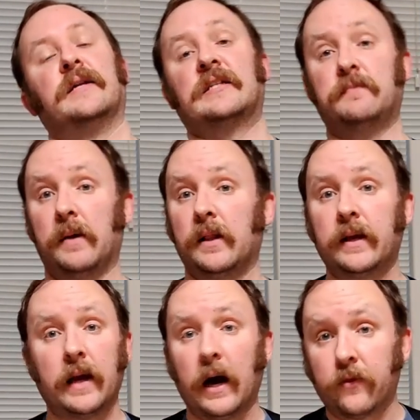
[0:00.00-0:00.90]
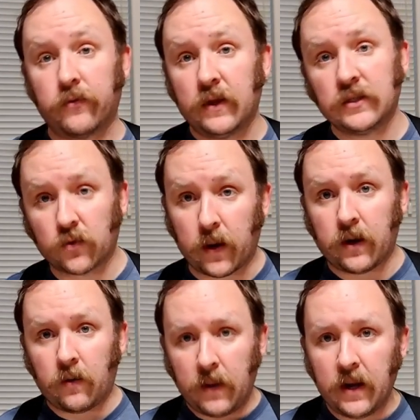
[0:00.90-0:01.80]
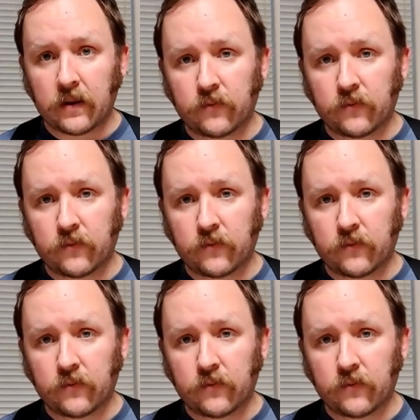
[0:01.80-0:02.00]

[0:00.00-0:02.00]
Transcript: smell like other things grain are made